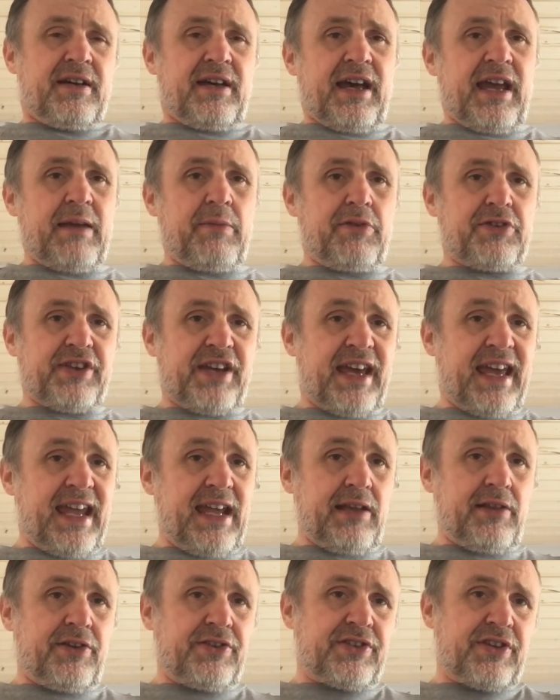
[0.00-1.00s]
able to
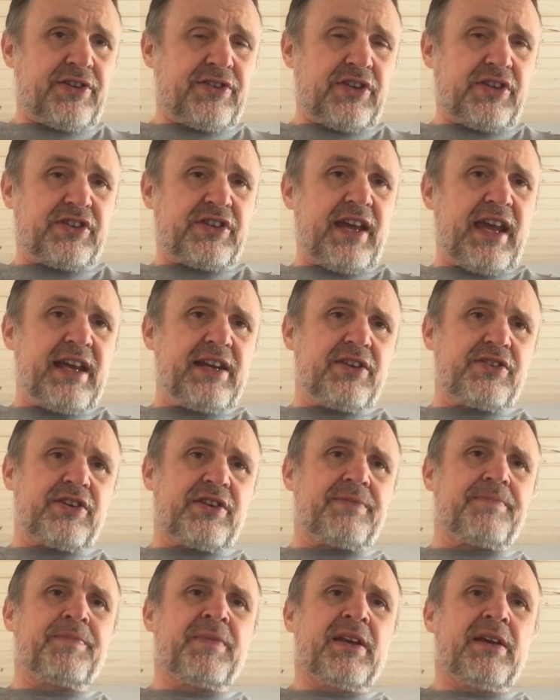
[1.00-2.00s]
heal us and sustain us
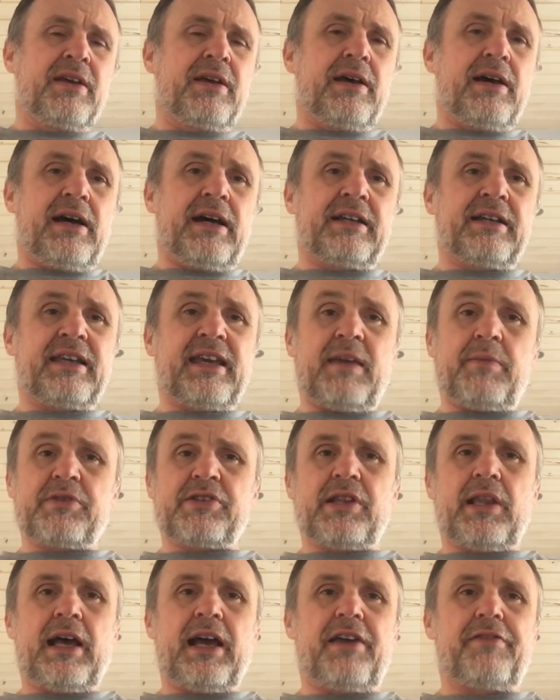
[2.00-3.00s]
and, and keep
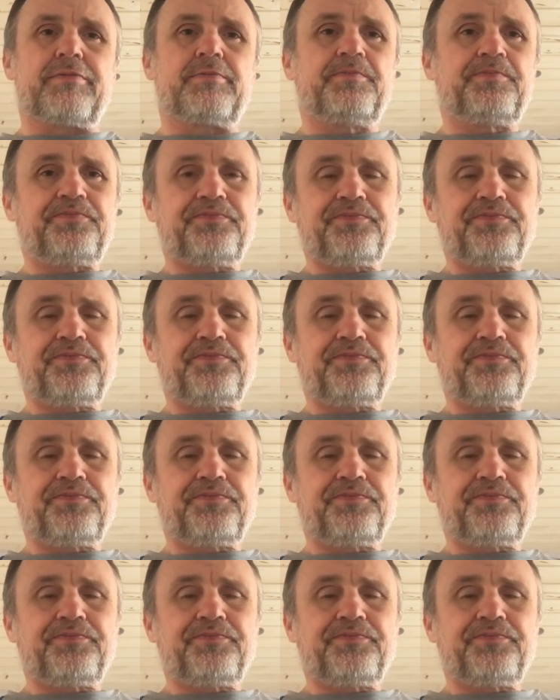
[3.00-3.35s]
us alive.